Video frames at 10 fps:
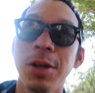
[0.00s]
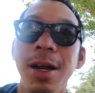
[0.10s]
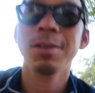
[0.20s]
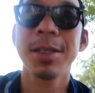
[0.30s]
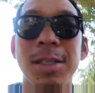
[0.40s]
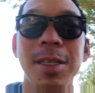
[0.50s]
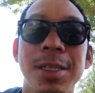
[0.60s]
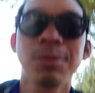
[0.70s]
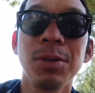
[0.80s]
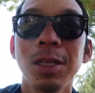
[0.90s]
try out
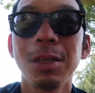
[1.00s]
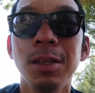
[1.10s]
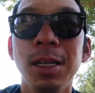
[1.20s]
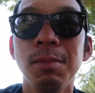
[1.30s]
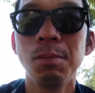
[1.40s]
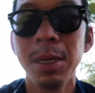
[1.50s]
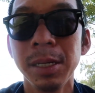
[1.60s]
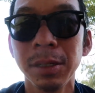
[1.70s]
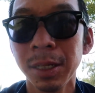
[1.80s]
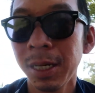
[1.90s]
this really neat
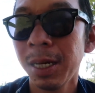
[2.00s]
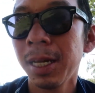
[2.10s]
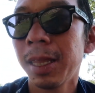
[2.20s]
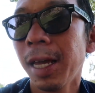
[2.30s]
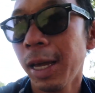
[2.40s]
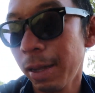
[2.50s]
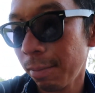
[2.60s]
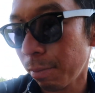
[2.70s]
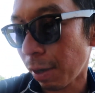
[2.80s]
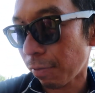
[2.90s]
meal that
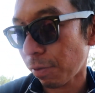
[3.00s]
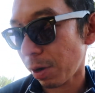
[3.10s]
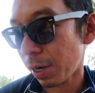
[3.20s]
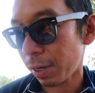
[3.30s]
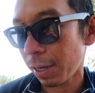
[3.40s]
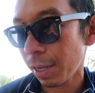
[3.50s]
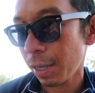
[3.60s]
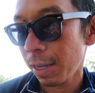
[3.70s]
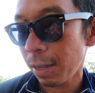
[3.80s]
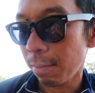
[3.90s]
my friend
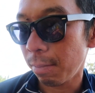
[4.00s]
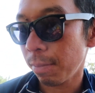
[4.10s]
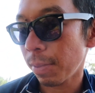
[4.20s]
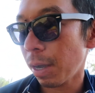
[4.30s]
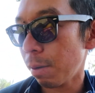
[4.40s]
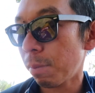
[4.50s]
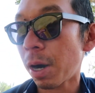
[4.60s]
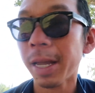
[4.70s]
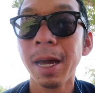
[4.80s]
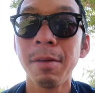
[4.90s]

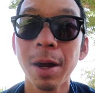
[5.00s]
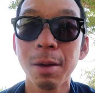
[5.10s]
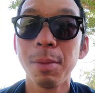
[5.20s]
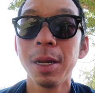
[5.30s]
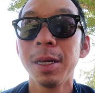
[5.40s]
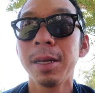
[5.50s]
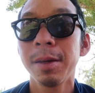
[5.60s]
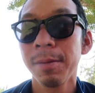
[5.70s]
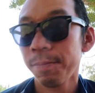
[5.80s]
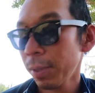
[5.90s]
Mark had recommended.
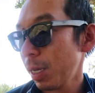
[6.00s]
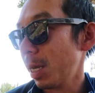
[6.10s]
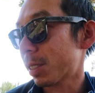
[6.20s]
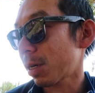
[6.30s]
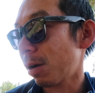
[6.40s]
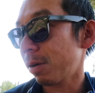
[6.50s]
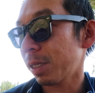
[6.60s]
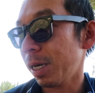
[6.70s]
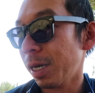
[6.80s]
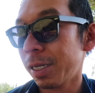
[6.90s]
It's
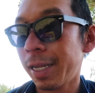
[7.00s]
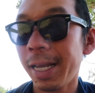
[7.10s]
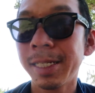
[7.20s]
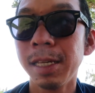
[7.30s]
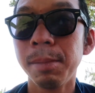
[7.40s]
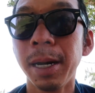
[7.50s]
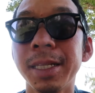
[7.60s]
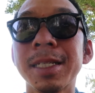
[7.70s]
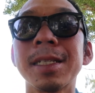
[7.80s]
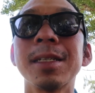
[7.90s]
called Tasty
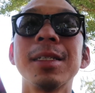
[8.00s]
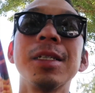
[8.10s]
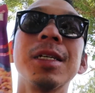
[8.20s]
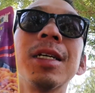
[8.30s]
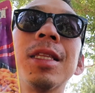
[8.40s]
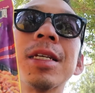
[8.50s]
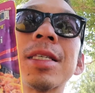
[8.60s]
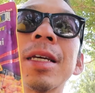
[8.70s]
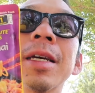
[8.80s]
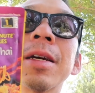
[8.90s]
Bites, this
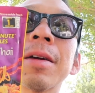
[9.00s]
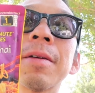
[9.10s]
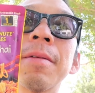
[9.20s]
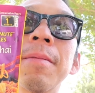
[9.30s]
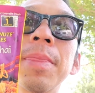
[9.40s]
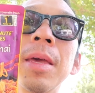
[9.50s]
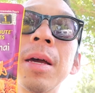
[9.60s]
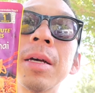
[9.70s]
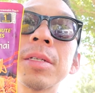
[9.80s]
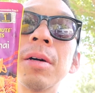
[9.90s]
thing here.
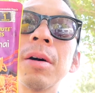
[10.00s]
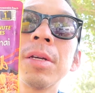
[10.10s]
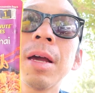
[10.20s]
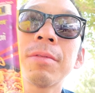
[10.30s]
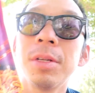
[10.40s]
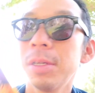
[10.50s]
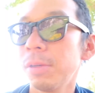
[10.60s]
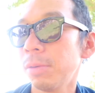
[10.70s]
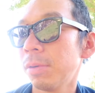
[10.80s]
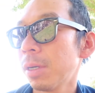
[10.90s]
So all you have to do